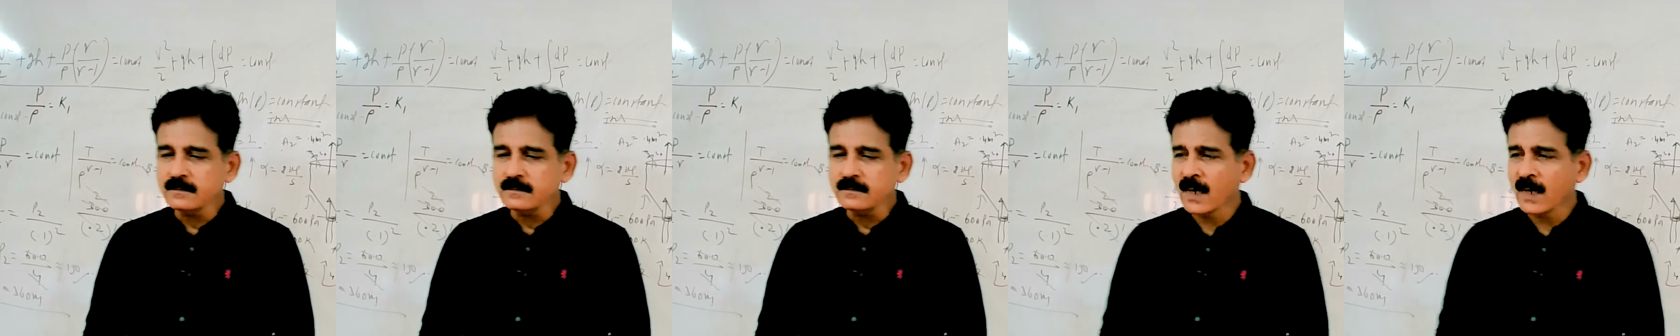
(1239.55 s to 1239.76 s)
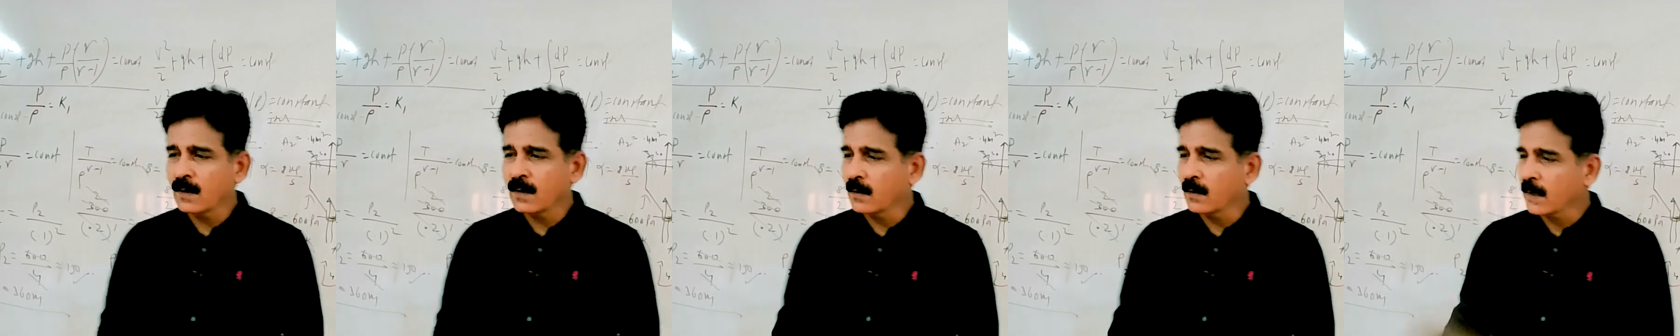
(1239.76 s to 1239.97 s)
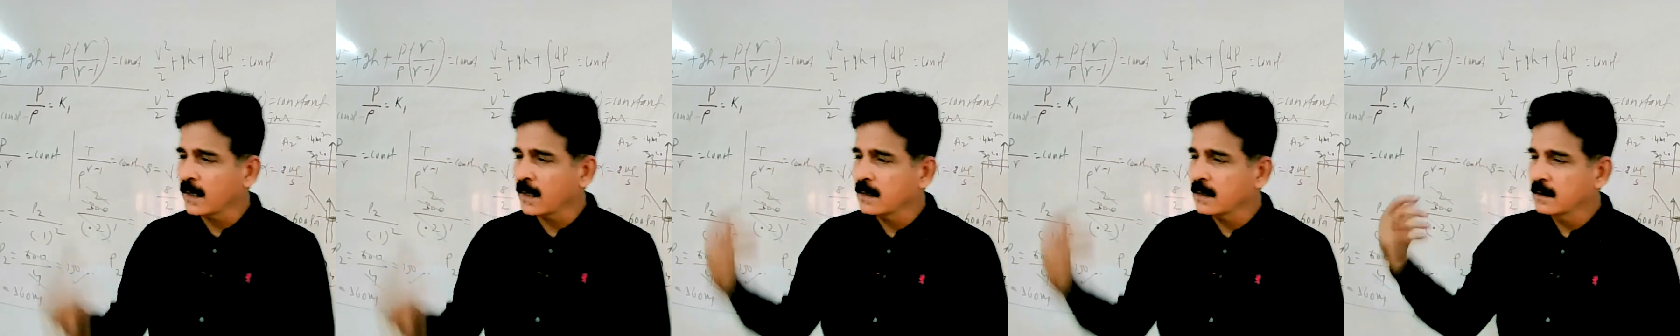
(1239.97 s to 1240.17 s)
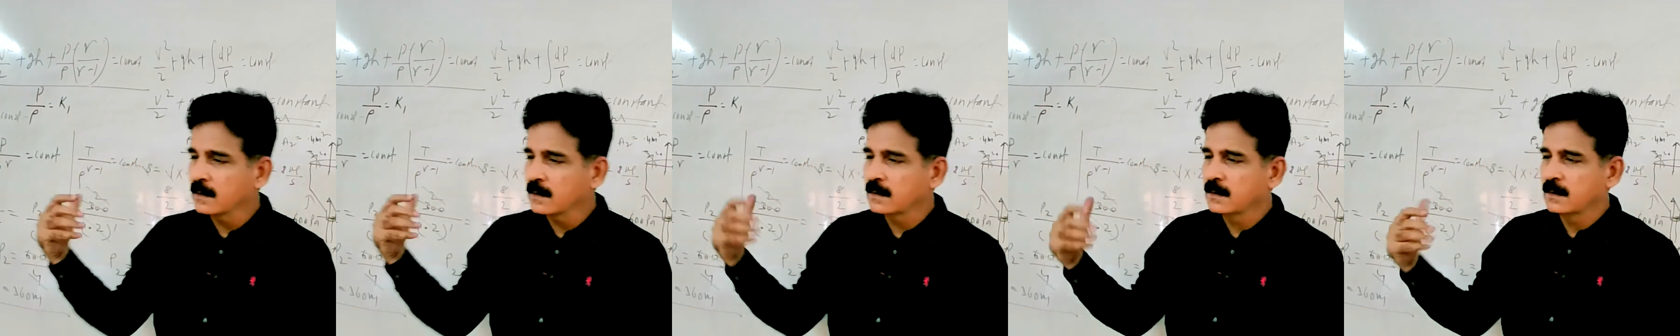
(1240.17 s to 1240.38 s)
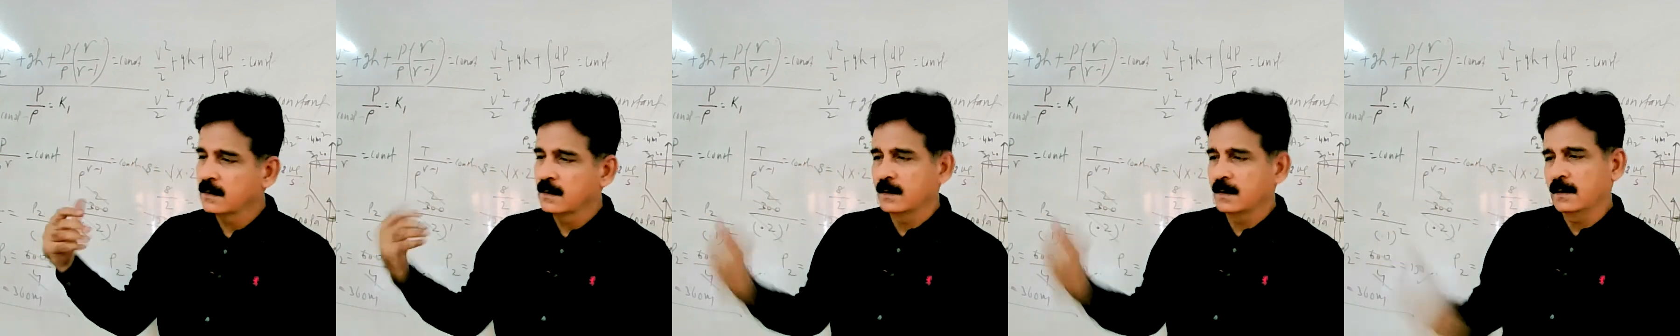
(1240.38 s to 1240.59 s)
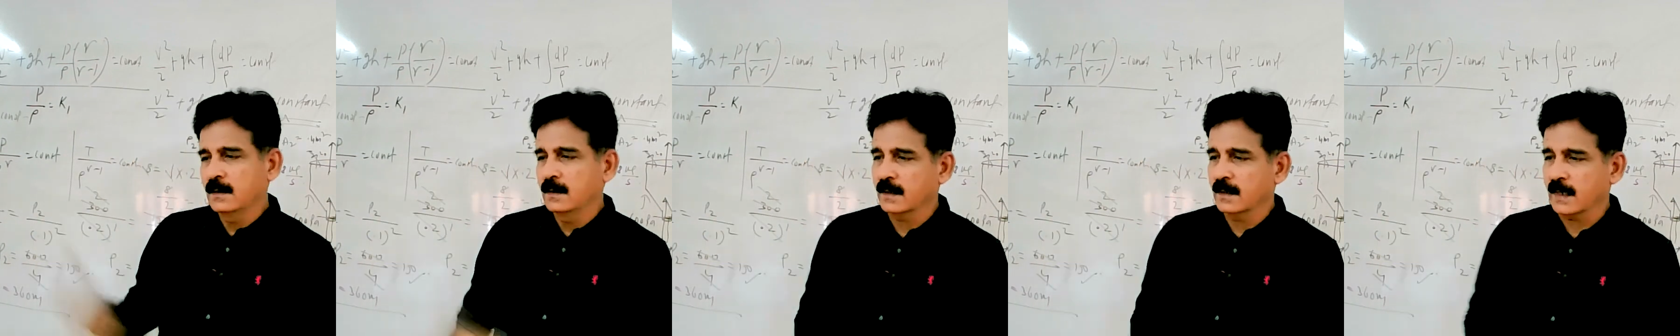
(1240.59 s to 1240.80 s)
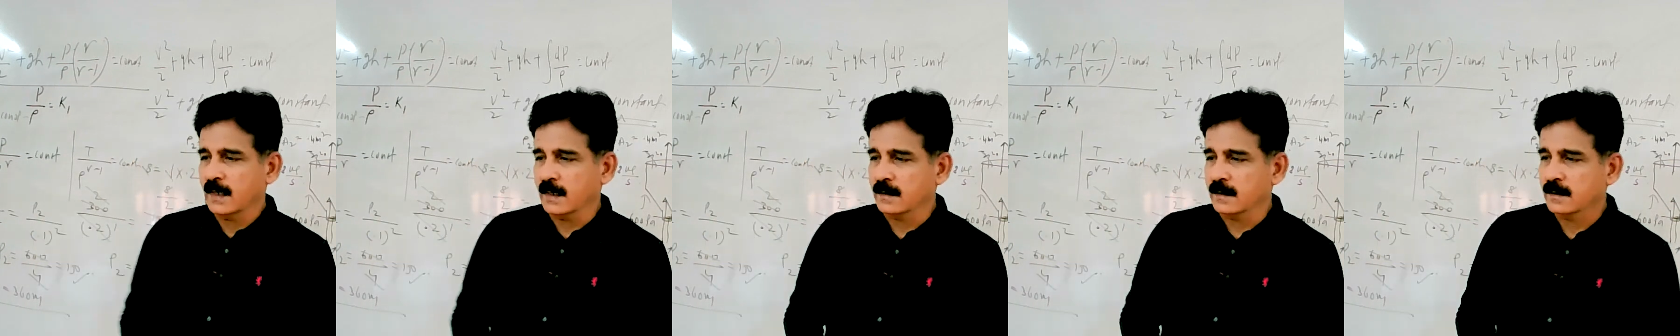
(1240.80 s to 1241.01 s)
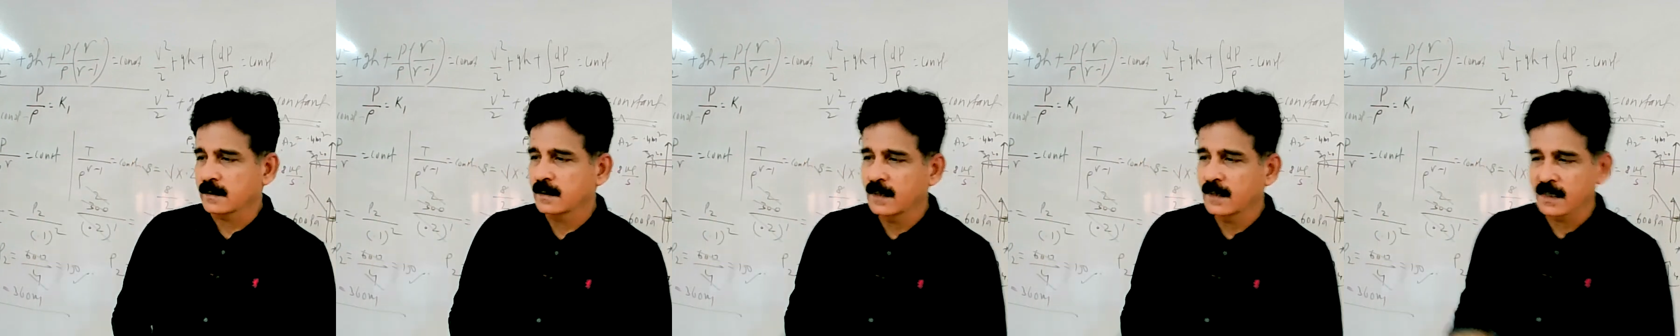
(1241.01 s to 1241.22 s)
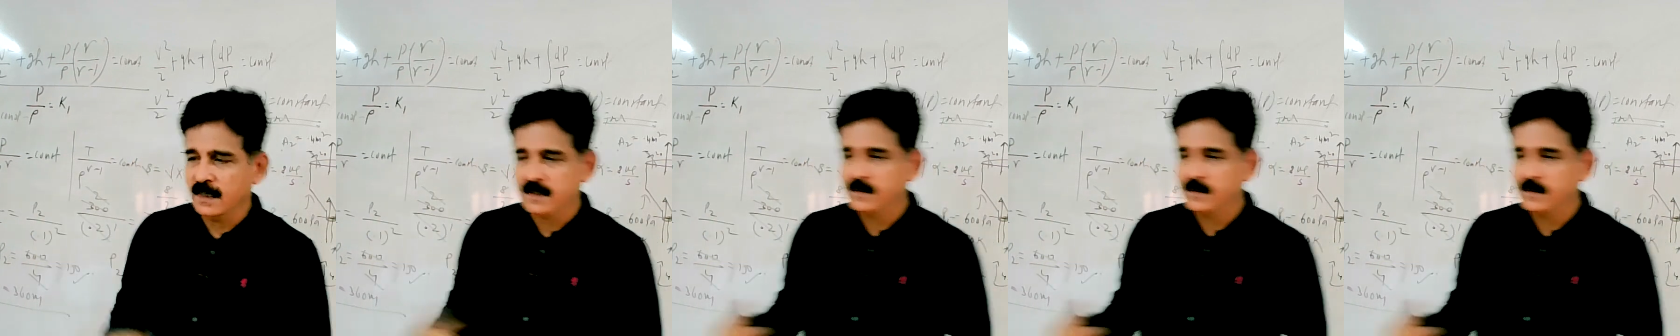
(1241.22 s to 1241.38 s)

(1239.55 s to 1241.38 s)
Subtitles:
Okay, right. Let us